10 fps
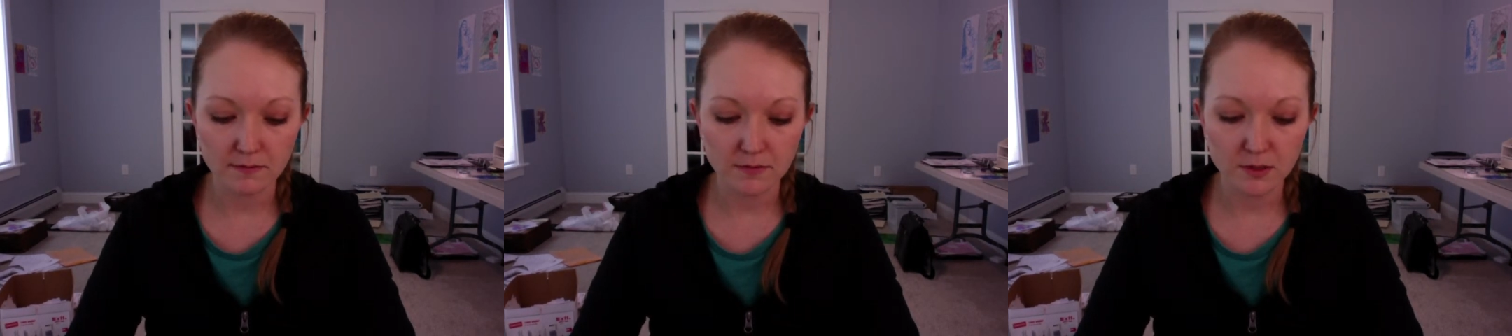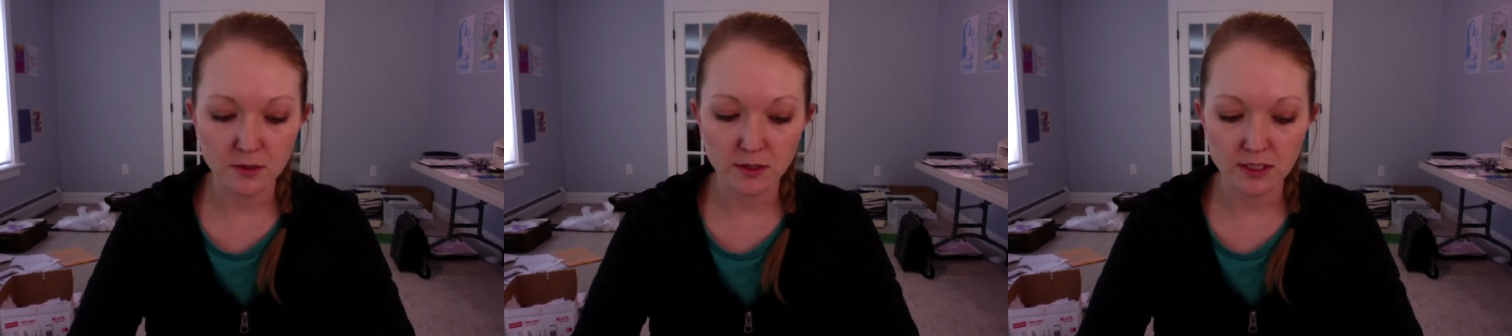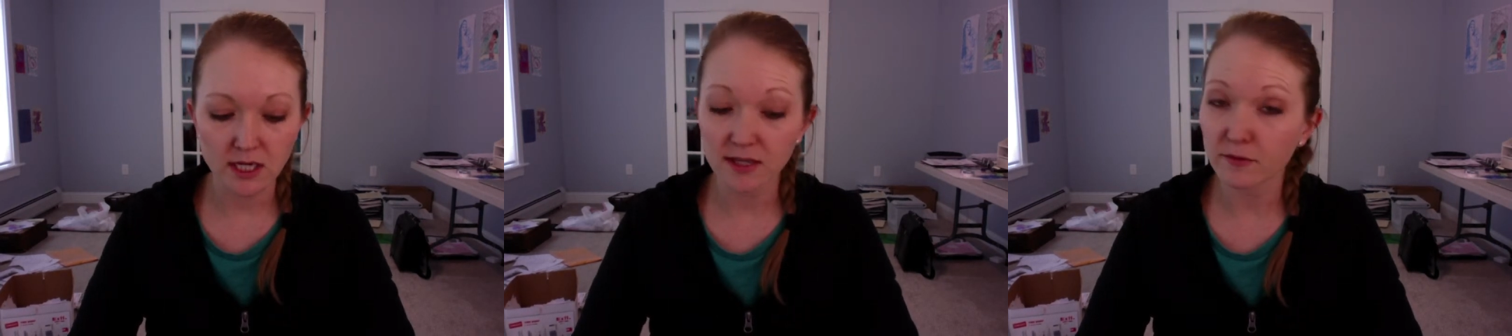So that's
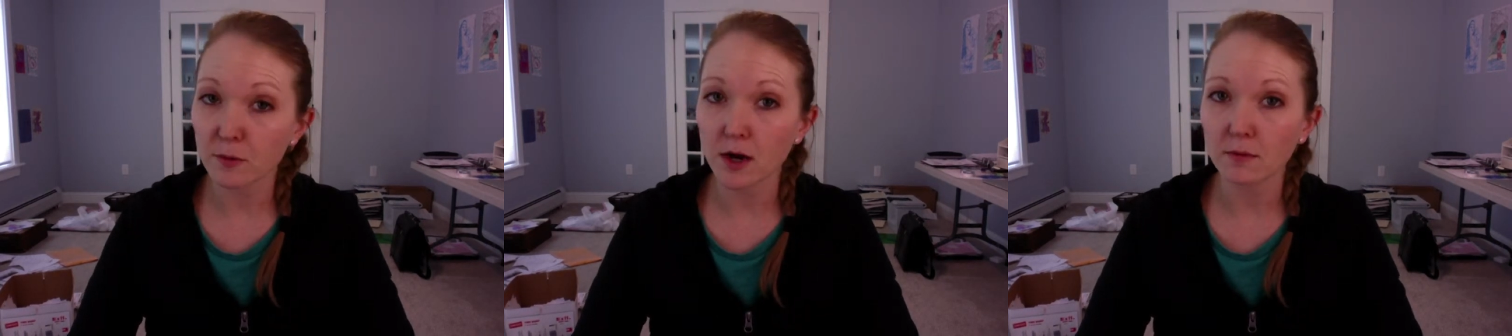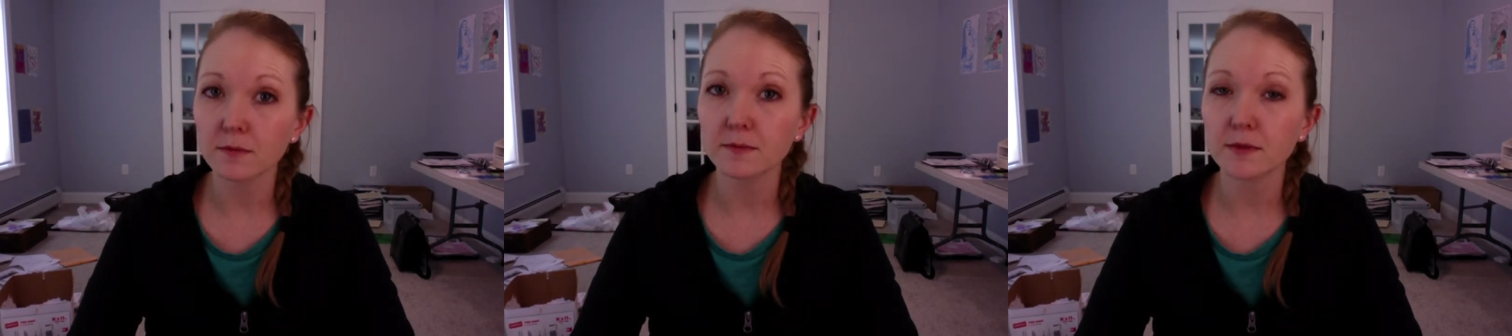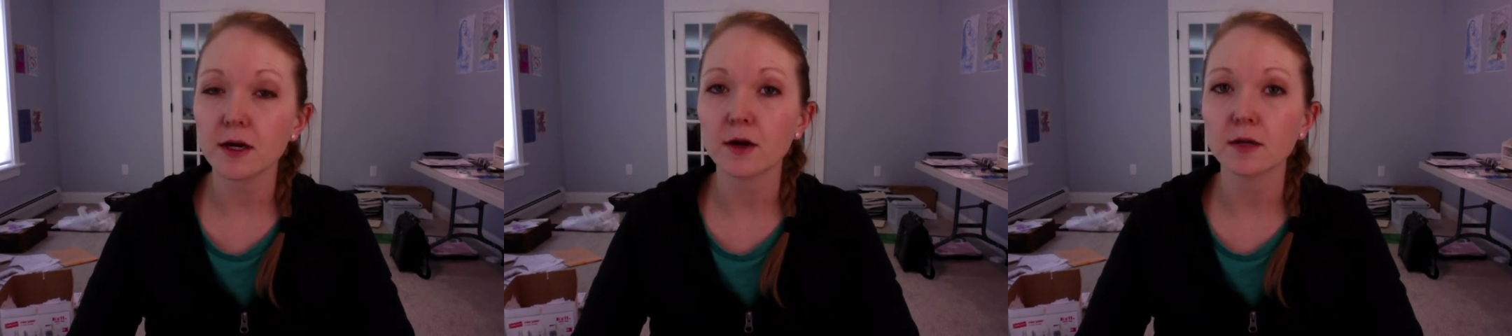kind of a problem.
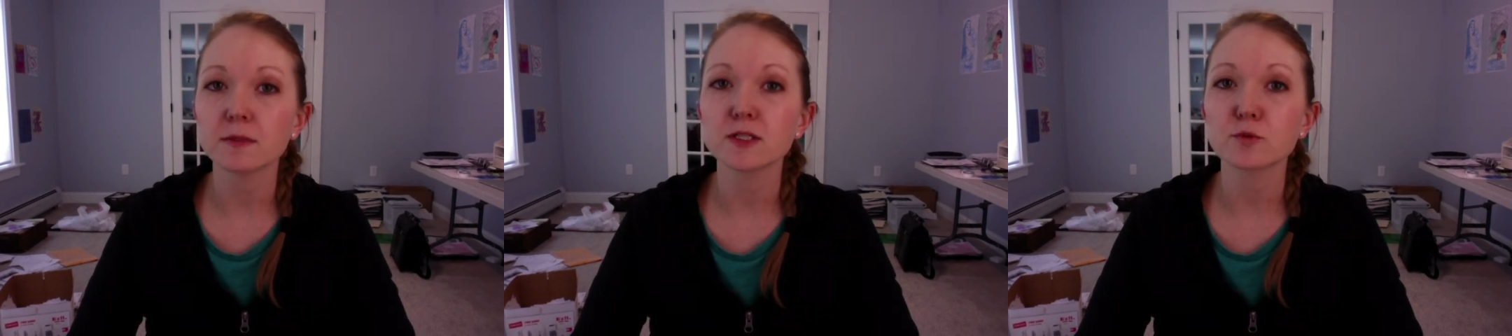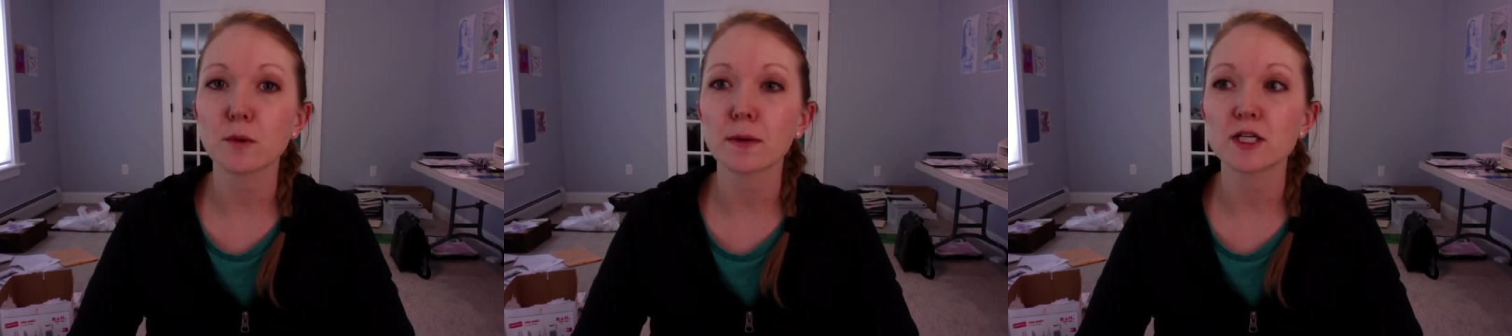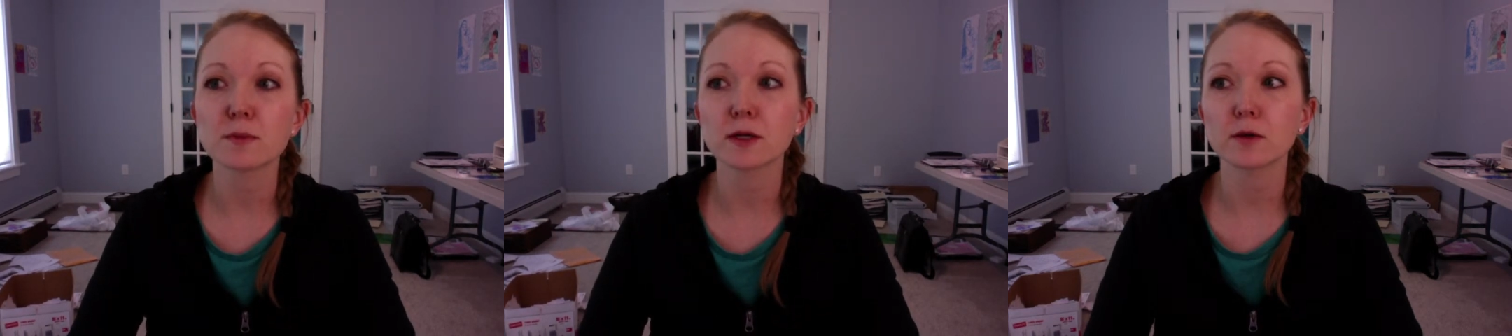The arguments were
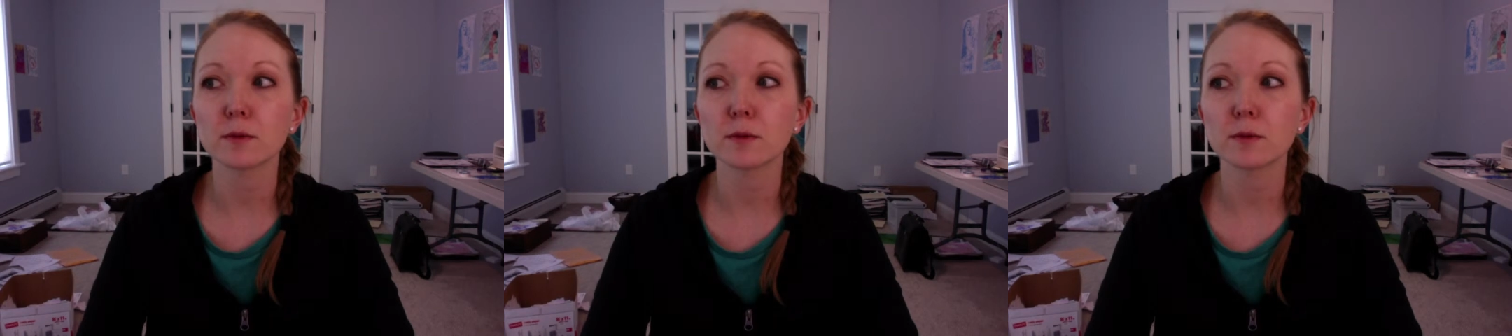much better